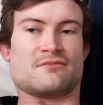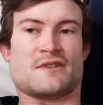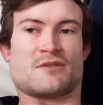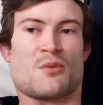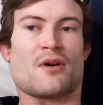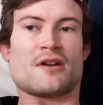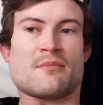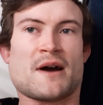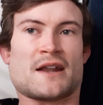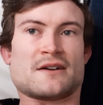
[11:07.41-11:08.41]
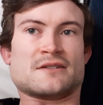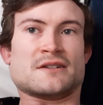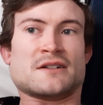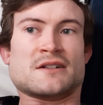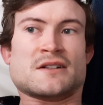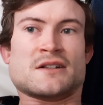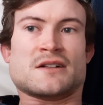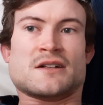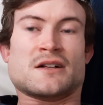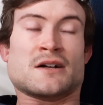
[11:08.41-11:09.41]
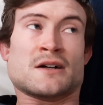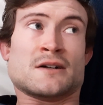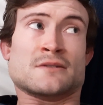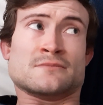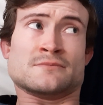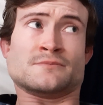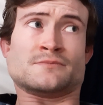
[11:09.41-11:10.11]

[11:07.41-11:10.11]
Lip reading: have to worry about it. Um,